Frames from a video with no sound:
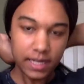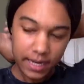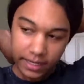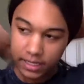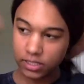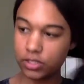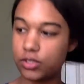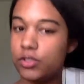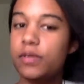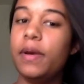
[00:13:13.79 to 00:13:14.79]
thing I like to
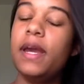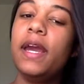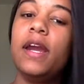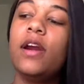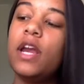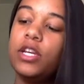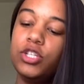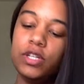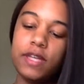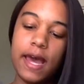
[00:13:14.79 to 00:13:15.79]
do to my hair is
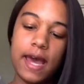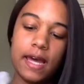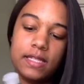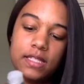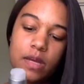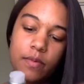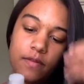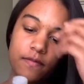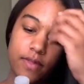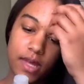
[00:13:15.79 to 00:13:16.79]
just add some
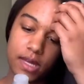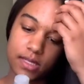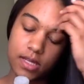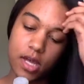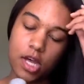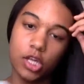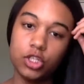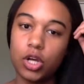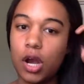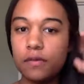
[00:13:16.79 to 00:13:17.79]
of this
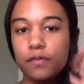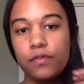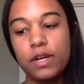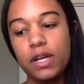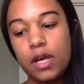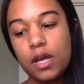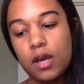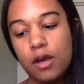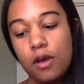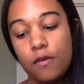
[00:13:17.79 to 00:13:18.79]
John
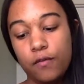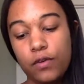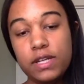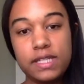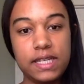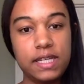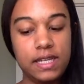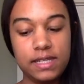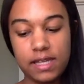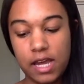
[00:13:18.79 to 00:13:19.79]
Frieda Frizz
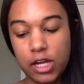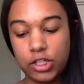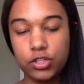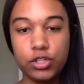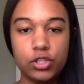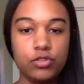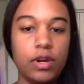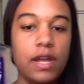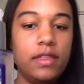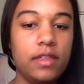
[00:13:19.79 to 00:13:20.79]
Ease Extra
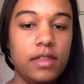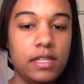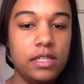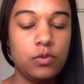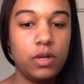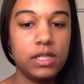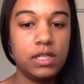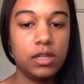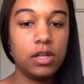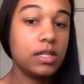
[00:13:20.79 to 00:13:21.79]
Strength. This is what it
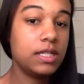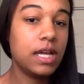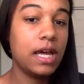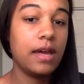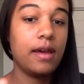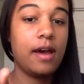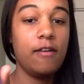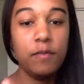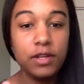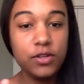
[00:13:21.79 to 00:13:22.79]
looks like.
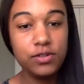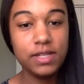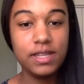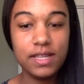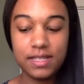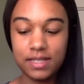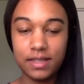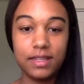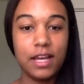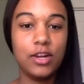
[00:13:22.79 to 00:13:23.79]
I've been using this,
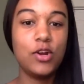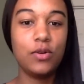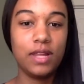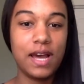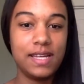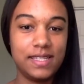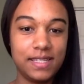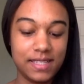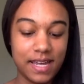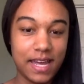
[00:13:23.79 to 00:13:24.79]
like, no lie,
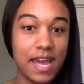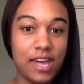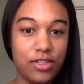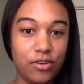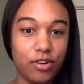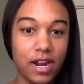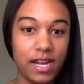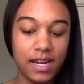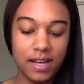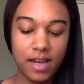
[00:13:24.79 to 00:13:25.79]
since like 8th
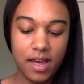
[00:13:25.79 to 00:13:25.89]
grade.